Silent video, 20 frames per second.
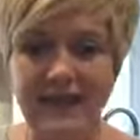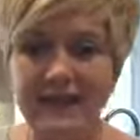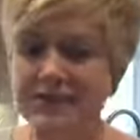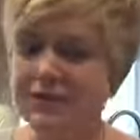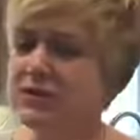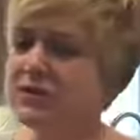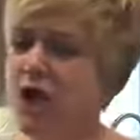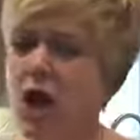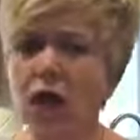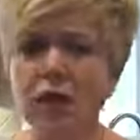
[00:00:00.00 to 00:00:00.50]
this
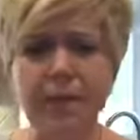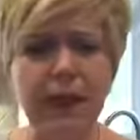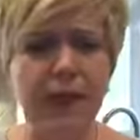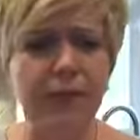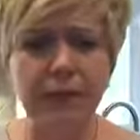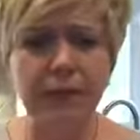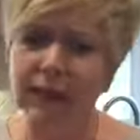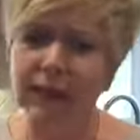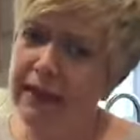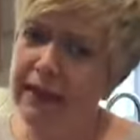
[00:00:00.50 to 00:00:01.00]
is all
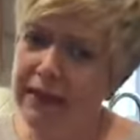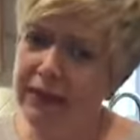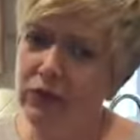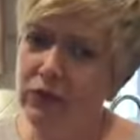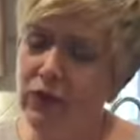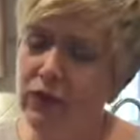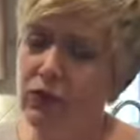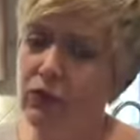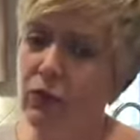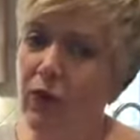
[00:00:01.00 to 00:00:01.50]
about
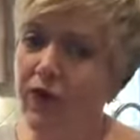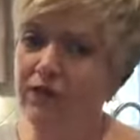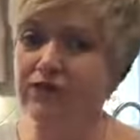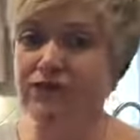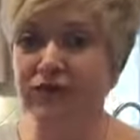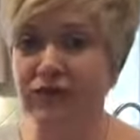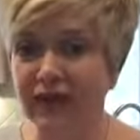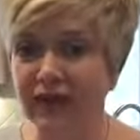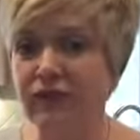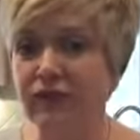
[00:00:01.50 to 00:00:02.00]
playing with what
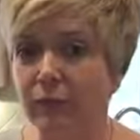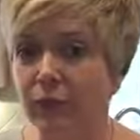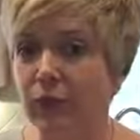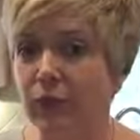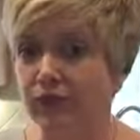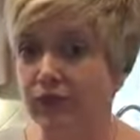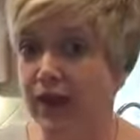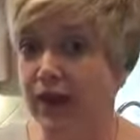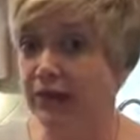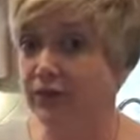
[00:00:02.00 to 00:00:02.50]
flavor
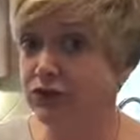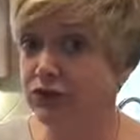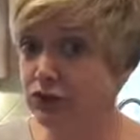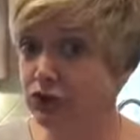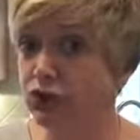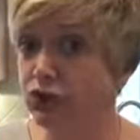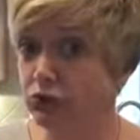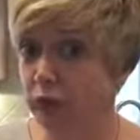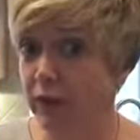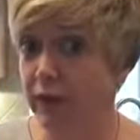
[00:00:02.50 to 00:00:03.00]
profiles
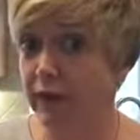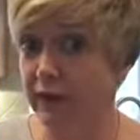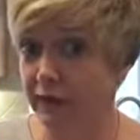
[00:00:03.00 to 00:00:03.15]
you really